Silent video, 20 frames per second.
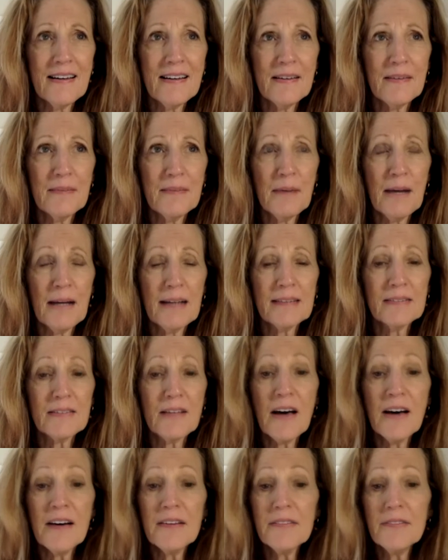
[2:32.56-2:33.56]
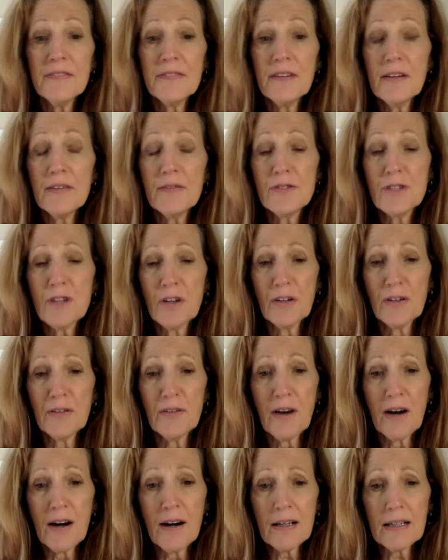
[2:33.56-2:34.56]
my love of Joan of
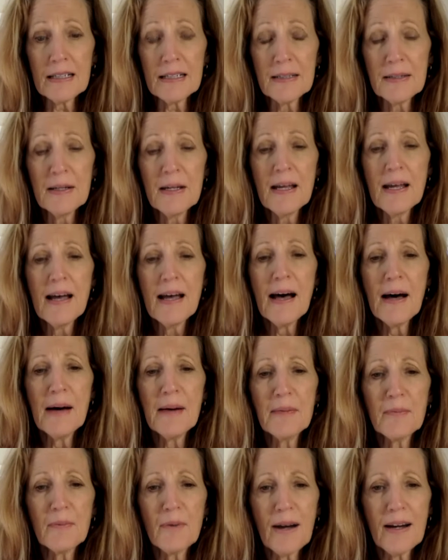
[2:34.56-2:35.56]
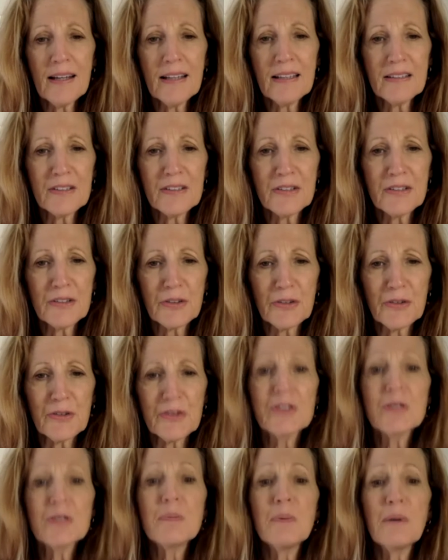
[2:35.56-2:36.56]
Arc, writing a
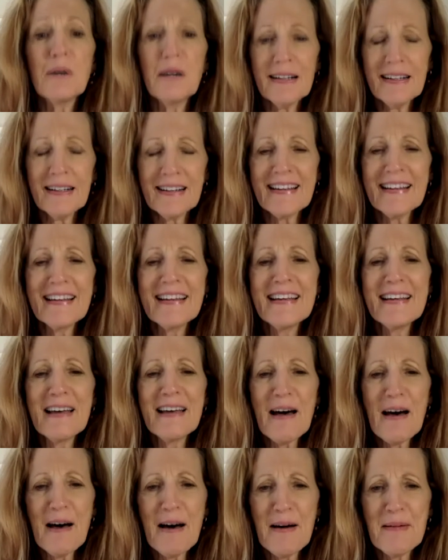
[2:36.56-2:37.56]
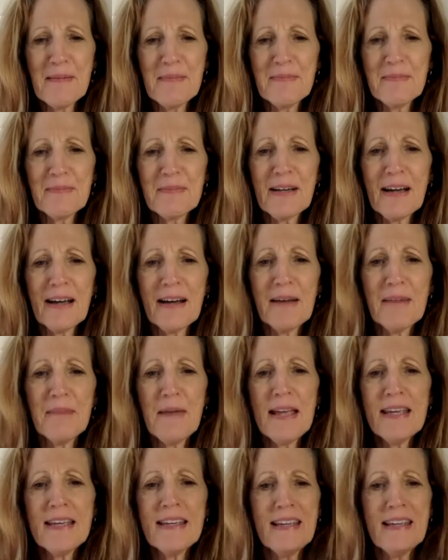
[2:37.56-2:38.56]
children's book, kind of
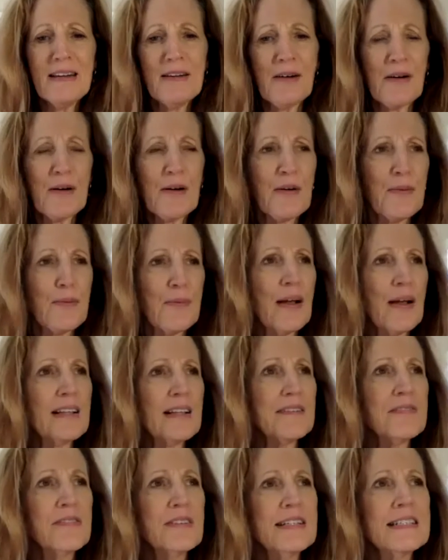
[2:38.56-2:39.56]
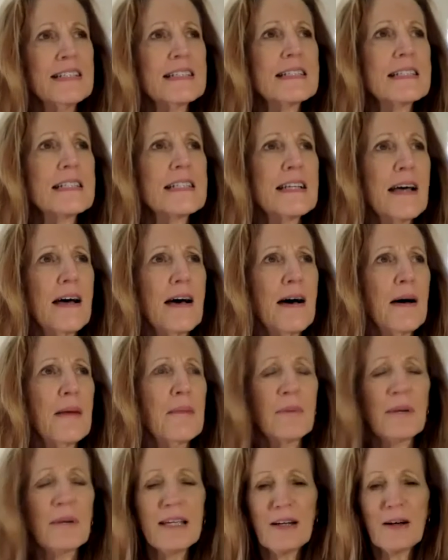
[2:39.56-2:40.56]
making her relevant,
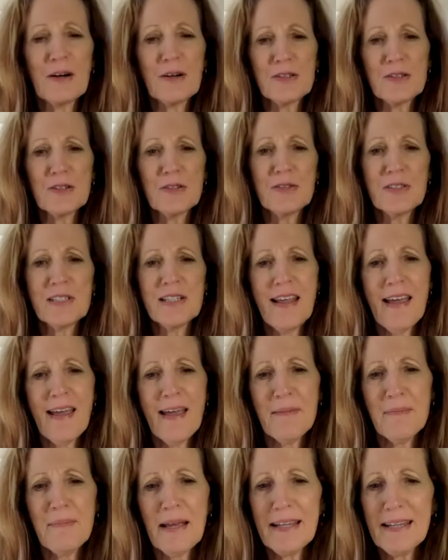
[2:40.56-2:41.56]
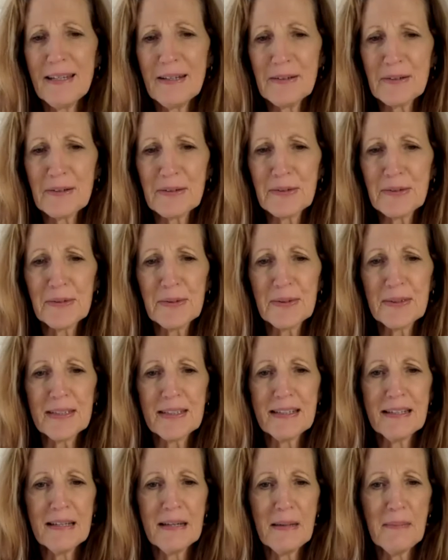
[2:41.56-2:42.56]
bringing her to today, making her cool
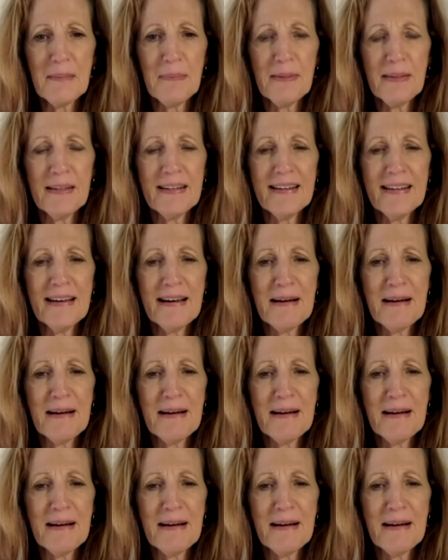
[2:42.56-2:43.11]
and hip, and